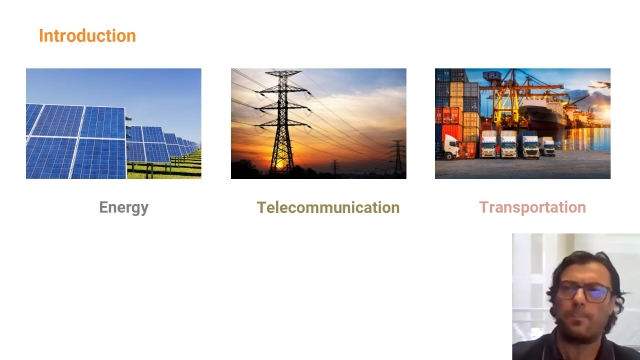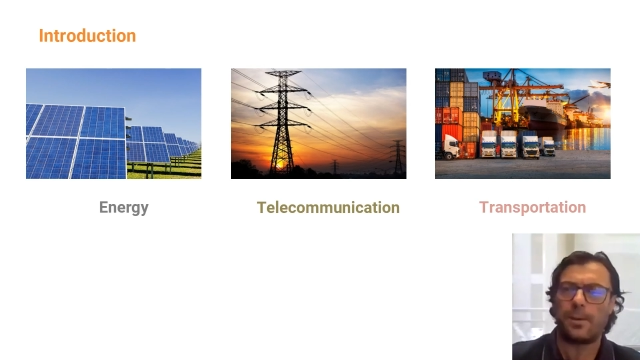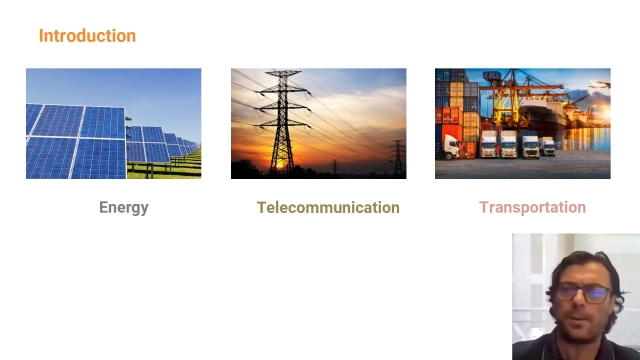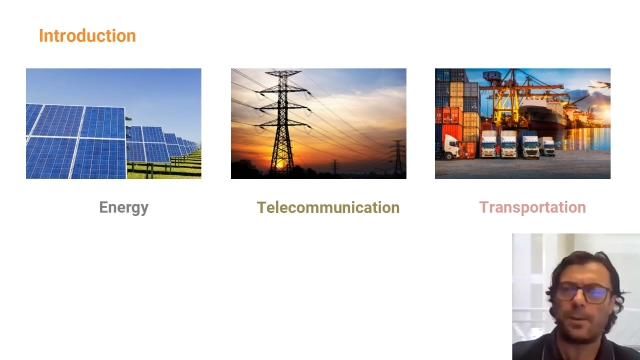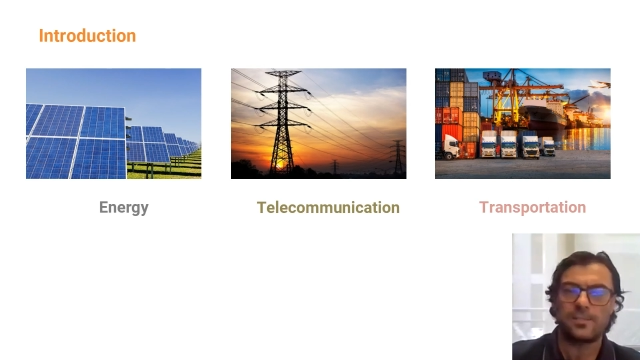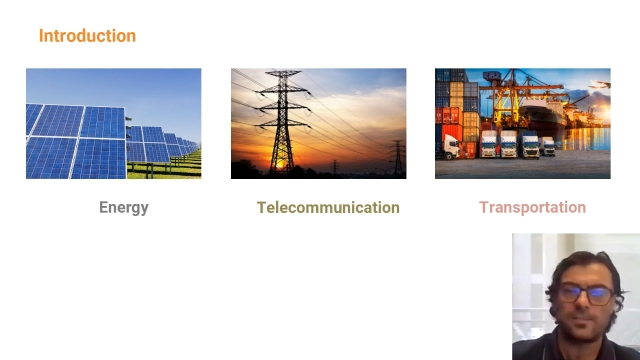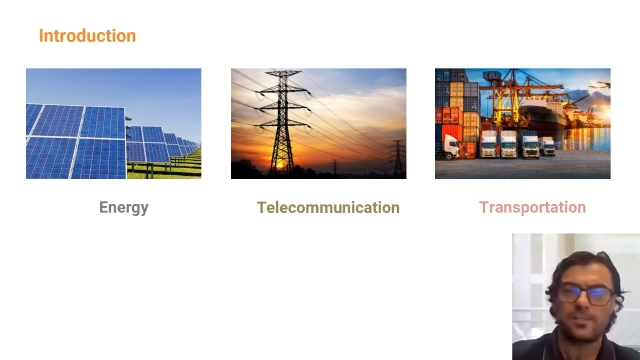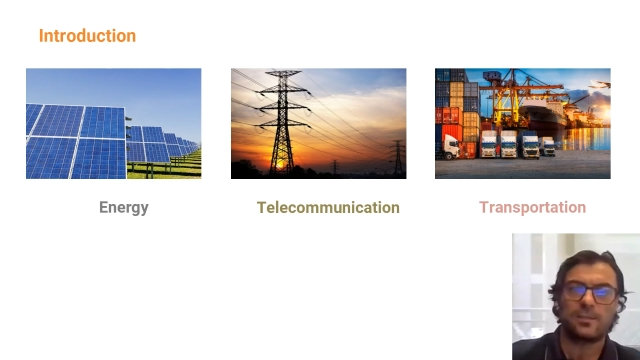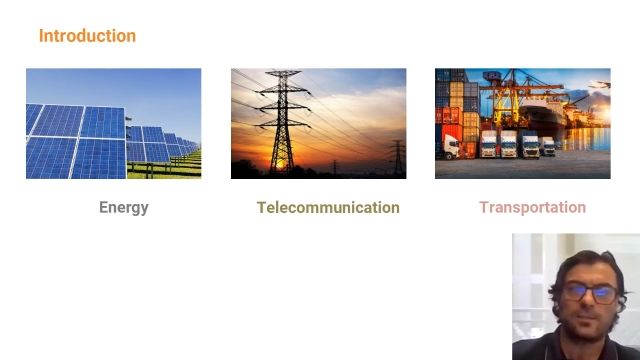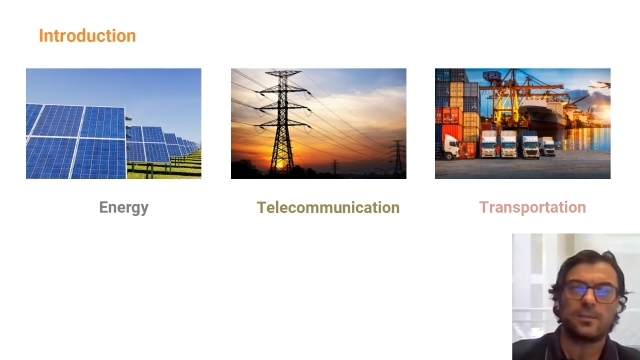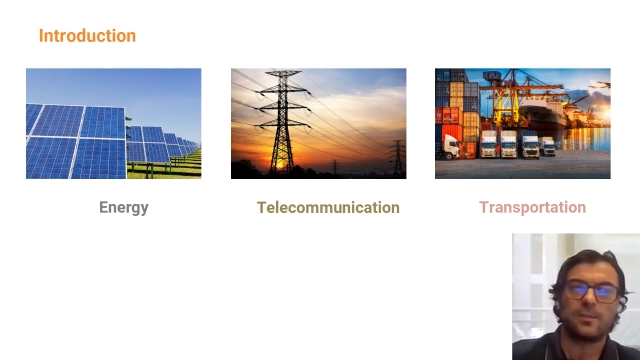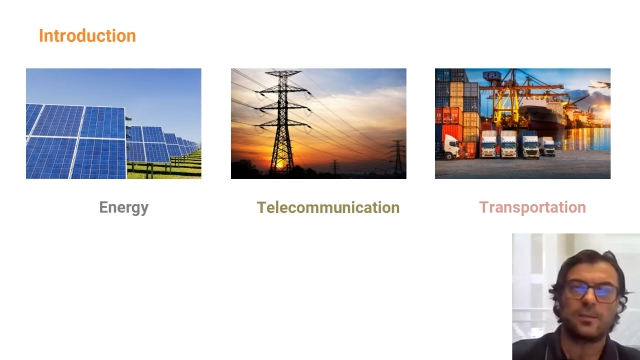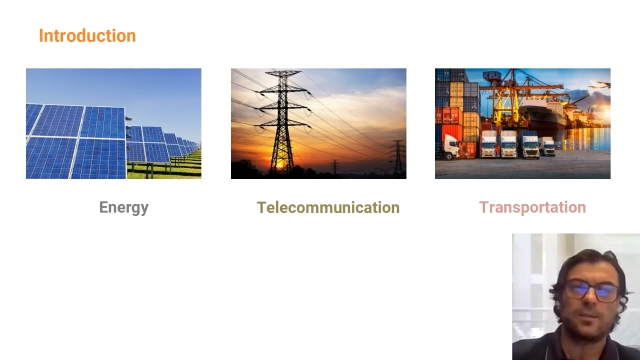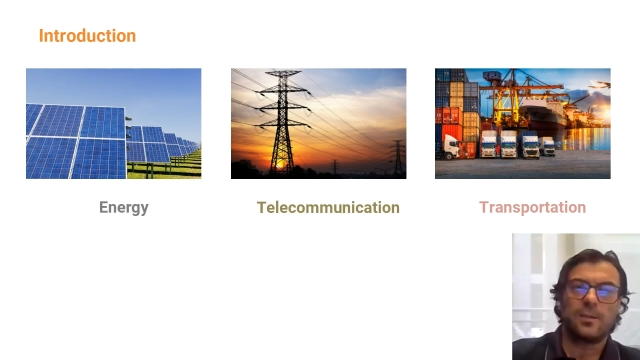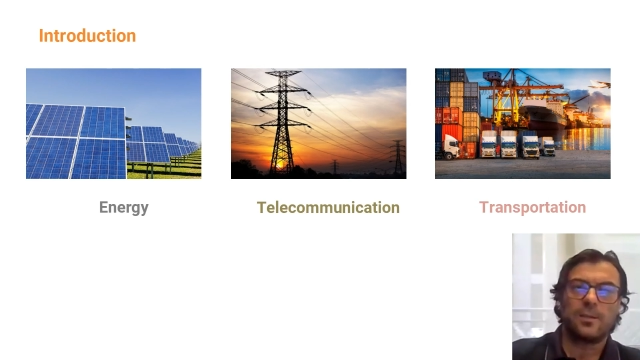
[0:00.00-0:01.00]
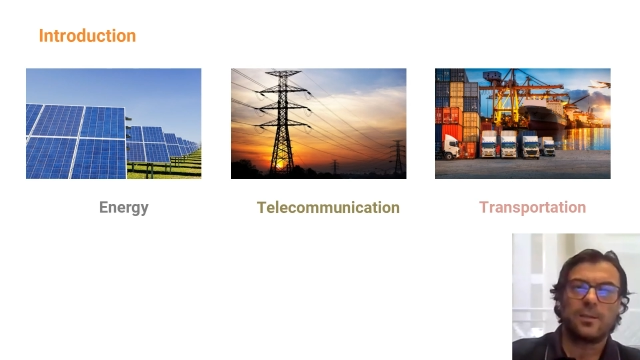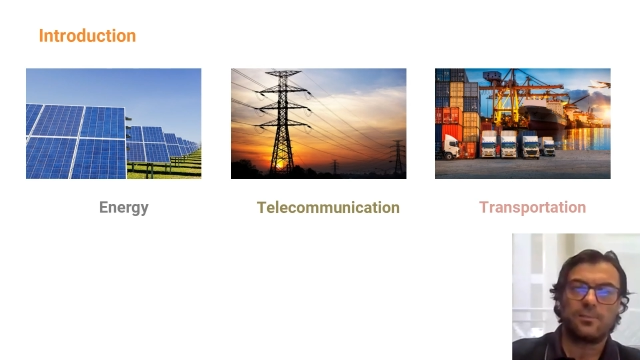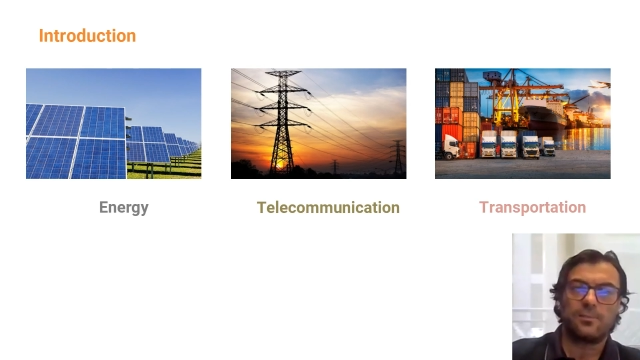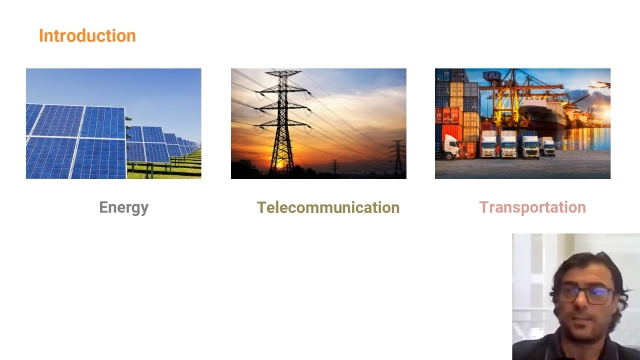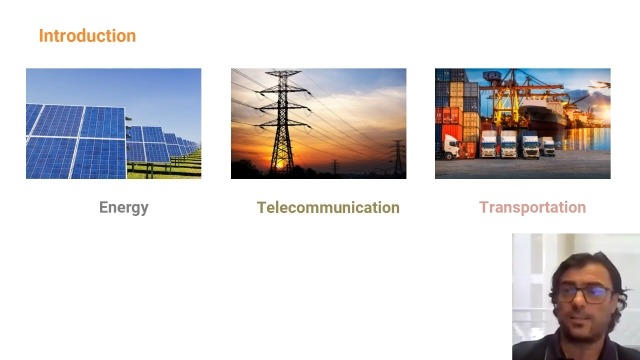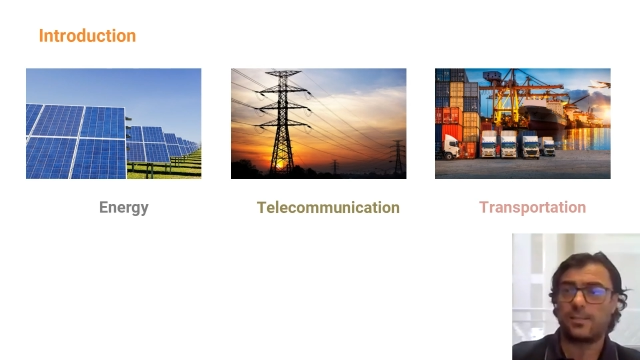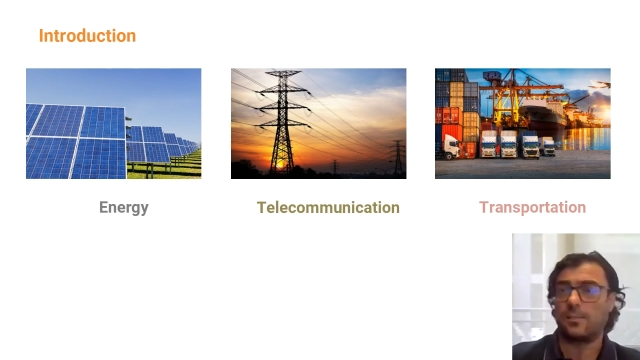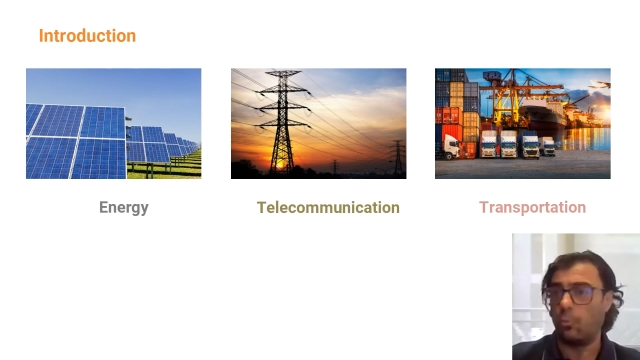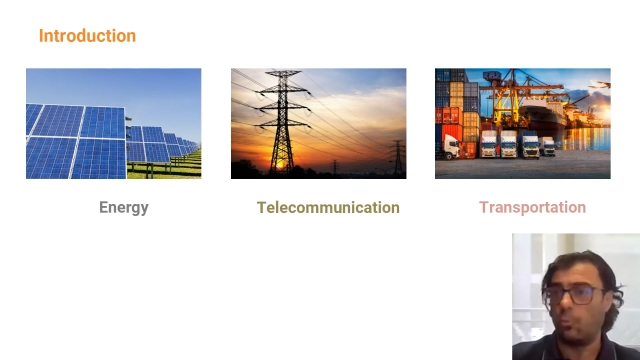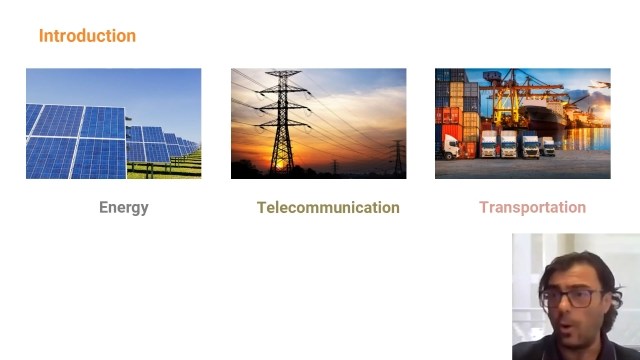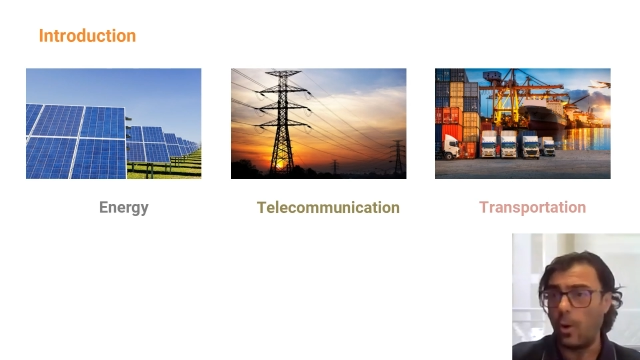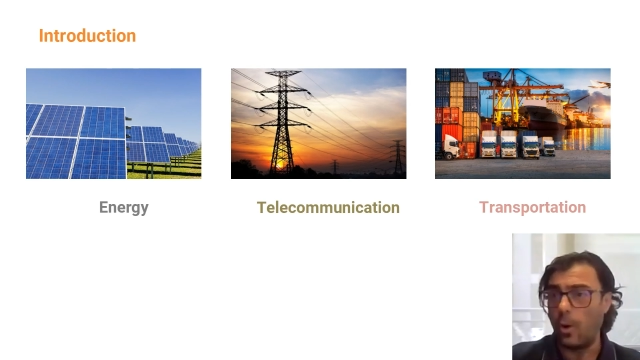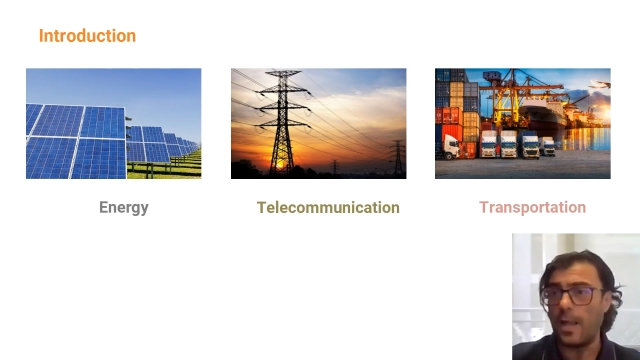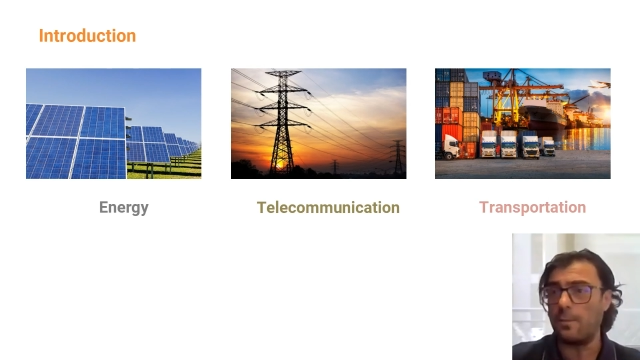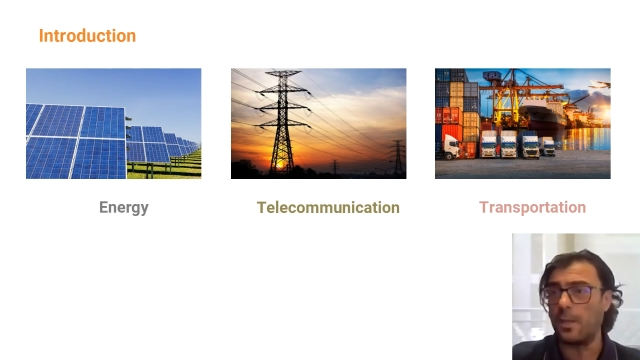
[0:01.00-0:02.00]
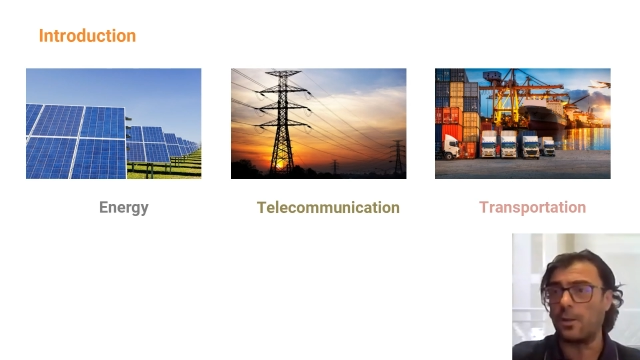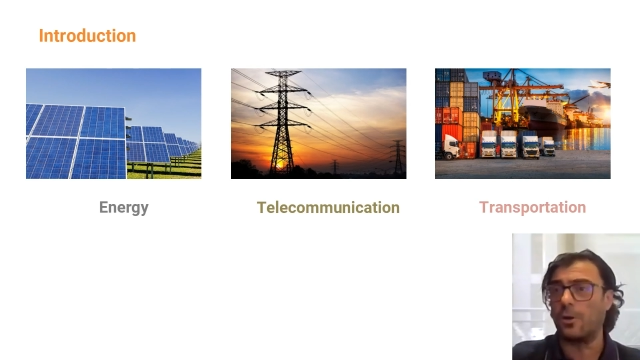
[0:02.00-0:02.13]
compressed fast.